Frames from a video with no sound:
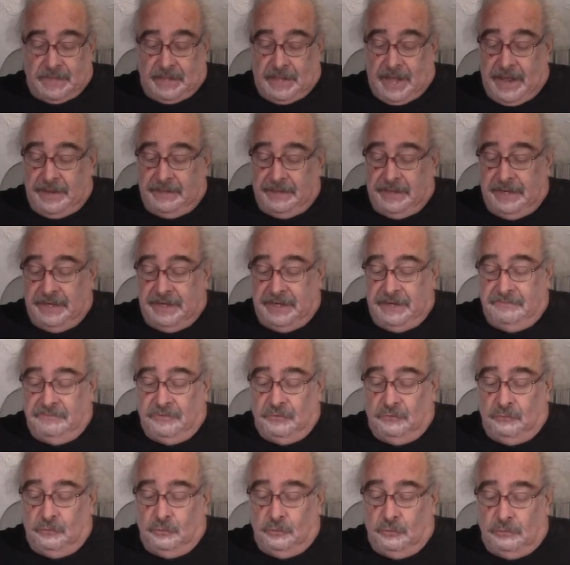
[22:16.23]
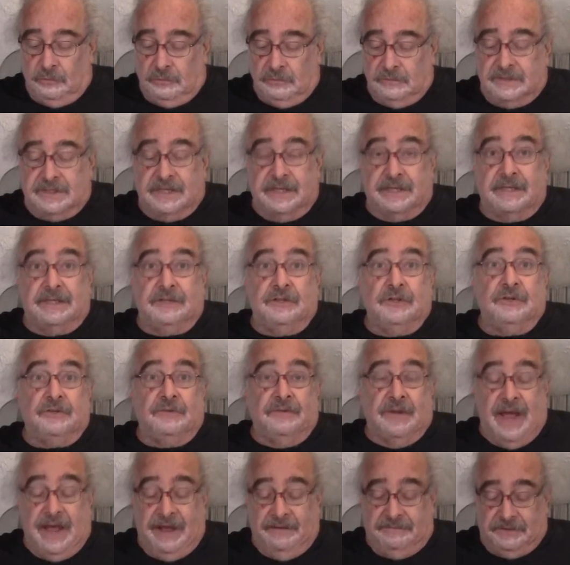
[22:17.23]
and they give the rules that you
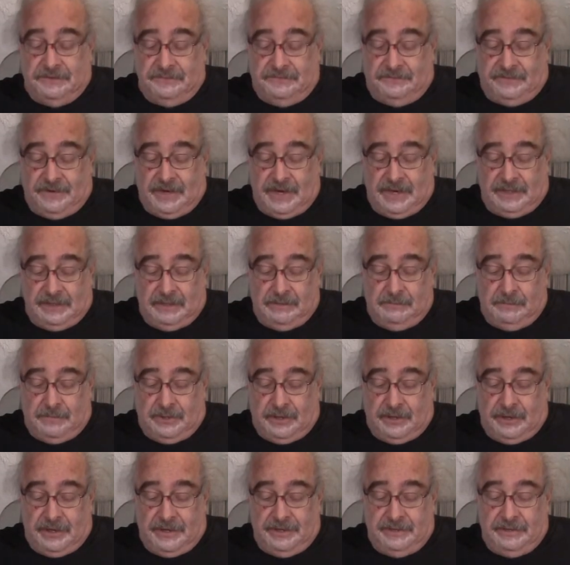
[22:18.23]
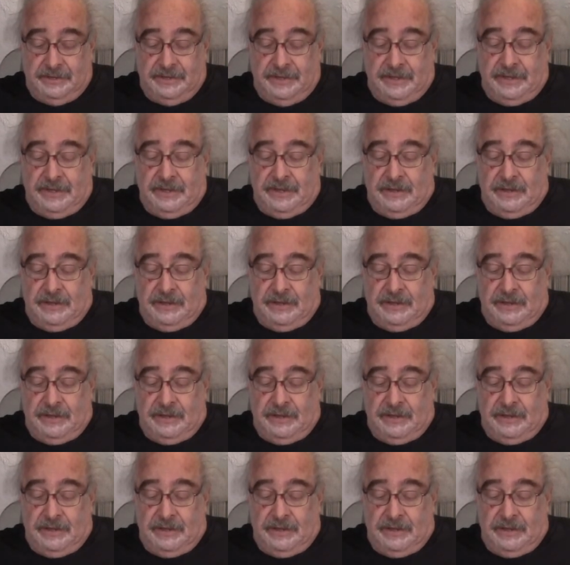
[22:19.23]
have to file them by,